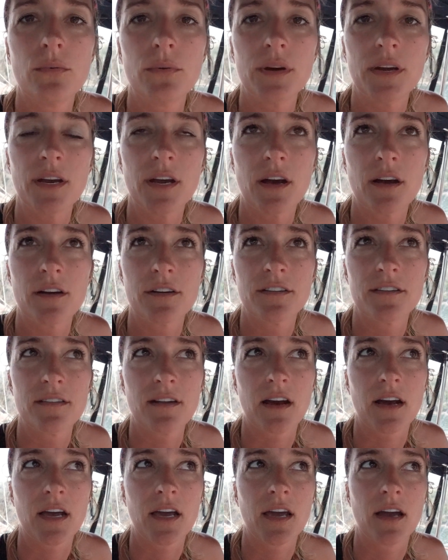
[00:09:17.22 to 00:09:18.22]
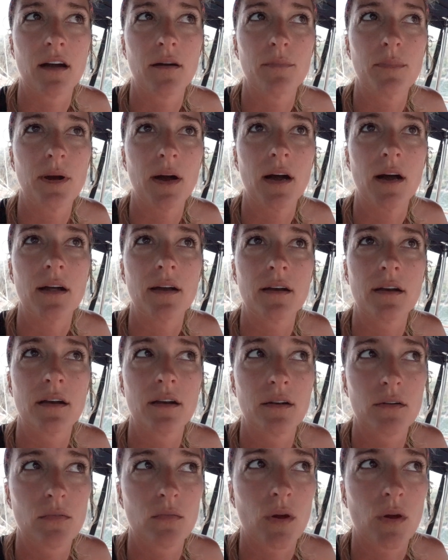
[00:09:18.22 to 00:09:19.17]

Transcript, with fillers: we are stocking up on